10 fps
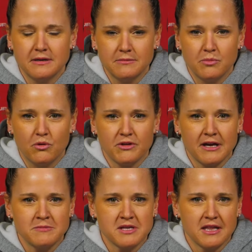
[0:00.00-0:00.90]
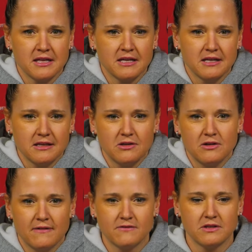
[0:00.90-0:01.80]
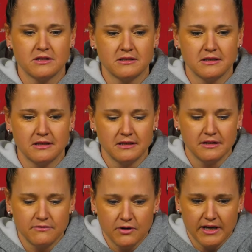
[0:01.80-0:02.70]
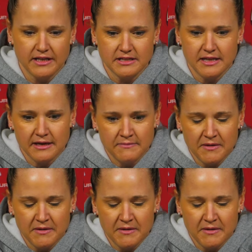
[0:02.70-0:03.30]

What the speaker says: Both games, I think you have to give credit to them.